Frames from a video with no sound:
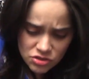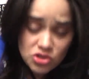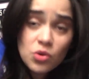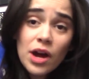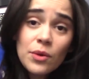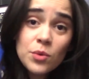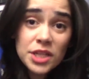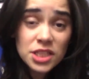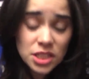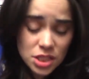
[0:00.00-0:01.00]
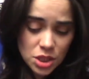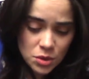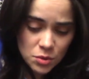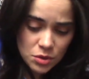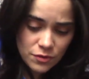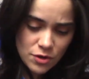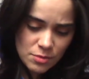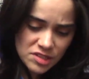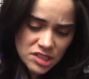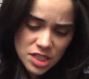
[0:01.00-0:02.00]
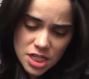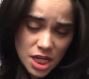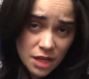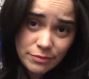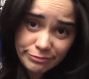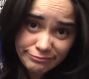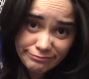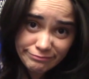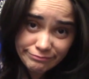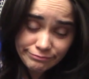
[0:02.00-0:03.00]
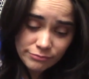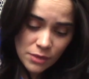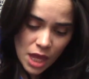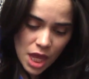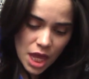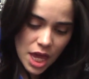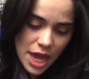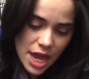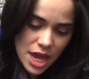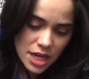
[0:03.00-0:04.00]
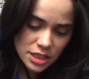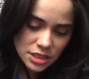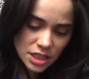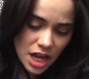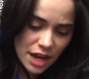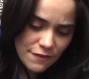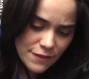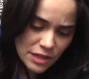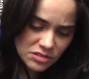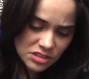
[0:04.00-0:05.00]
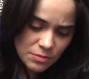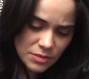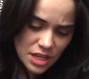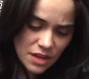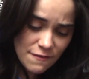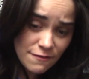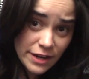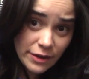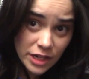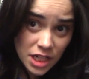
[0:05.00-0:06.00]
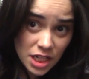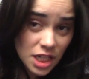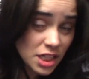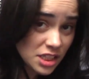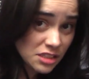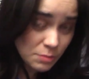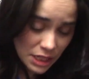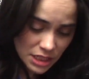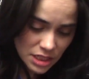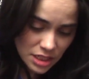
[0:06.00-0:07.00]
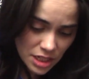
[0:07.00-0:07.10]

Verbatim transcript: So I went to the pharmacy today and I found something very unexpected